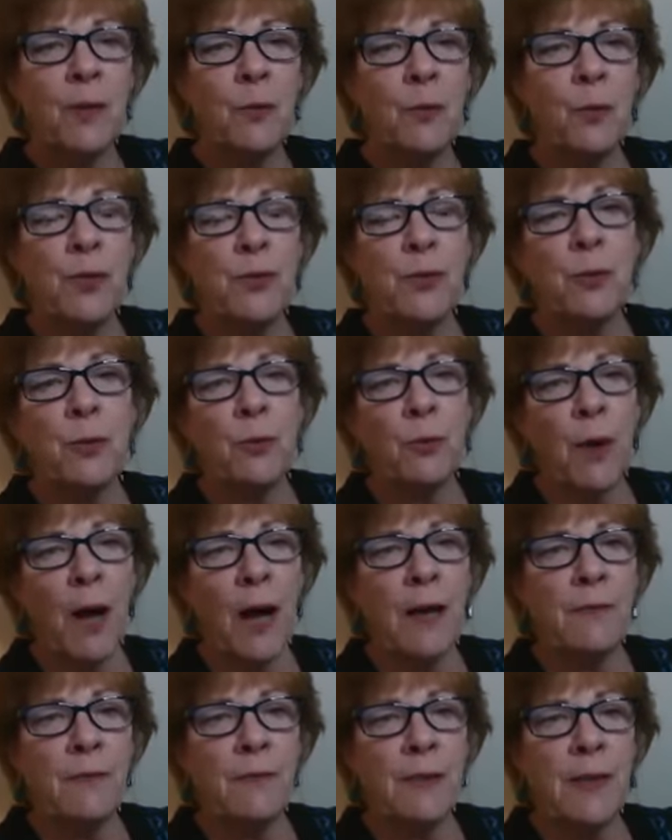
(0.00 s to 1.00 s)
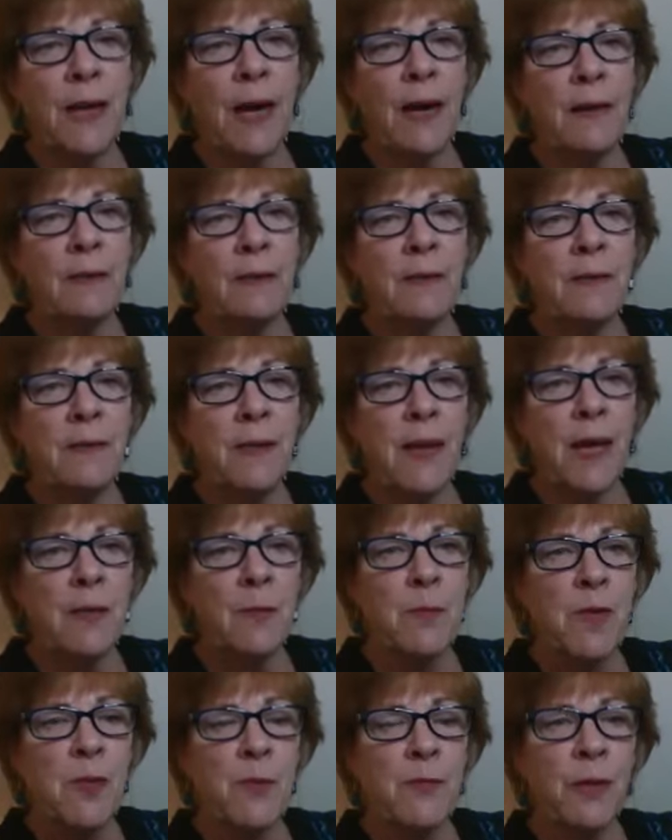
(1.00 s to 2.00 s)
we do arrive at that
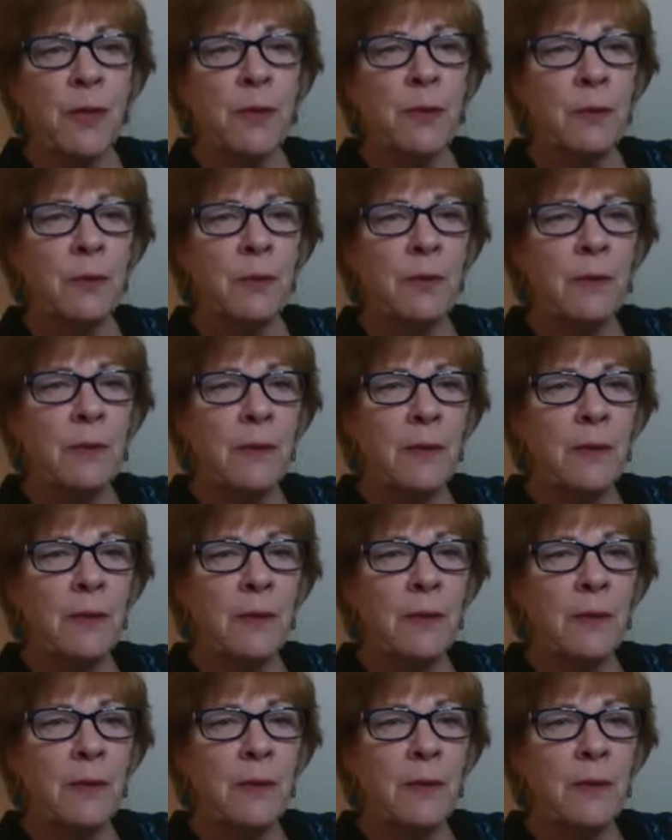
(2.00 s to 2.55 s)
unanimous vote,